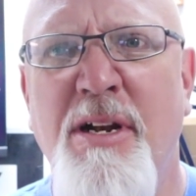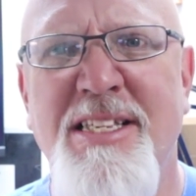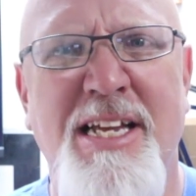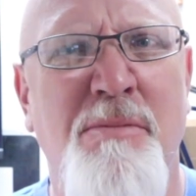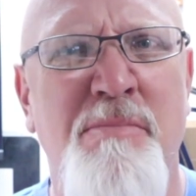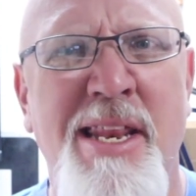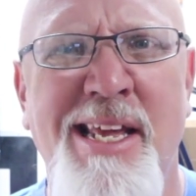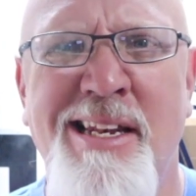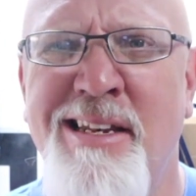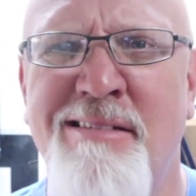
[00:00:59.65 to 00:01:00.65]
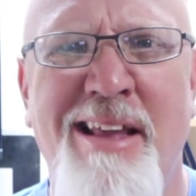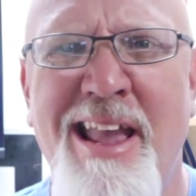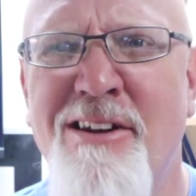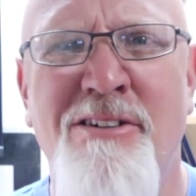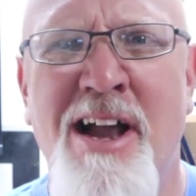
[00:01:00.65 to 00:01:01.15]
but it's like 1 minute and
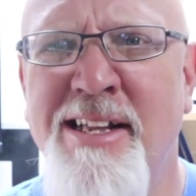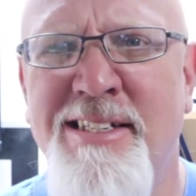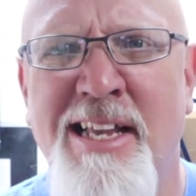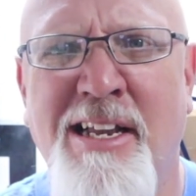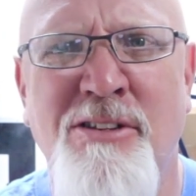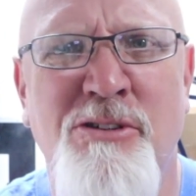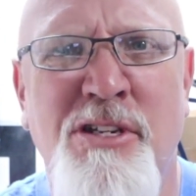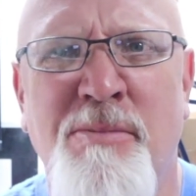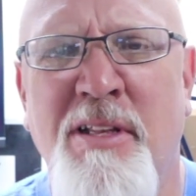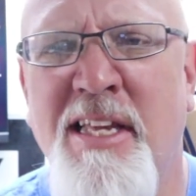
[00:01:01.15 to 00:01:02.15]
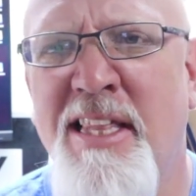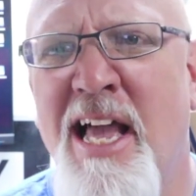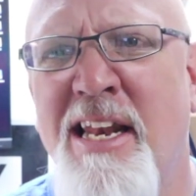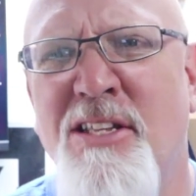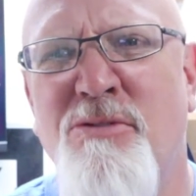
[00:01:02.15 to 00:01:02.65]
8 or 9 seconds or something like
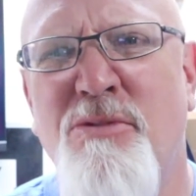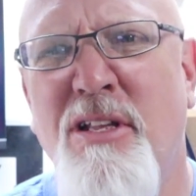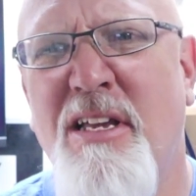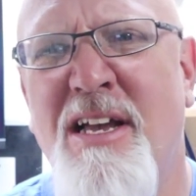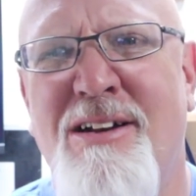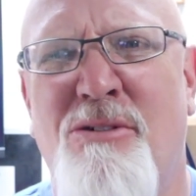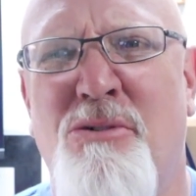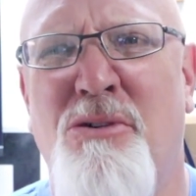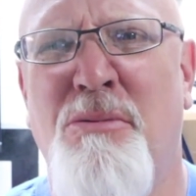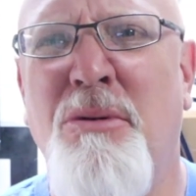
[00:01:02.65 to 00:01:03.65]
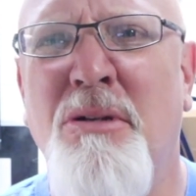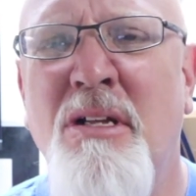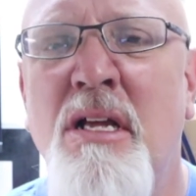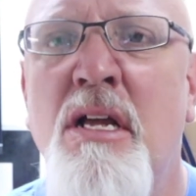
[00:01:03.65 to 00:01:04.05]
that. And it's really kind of horrible.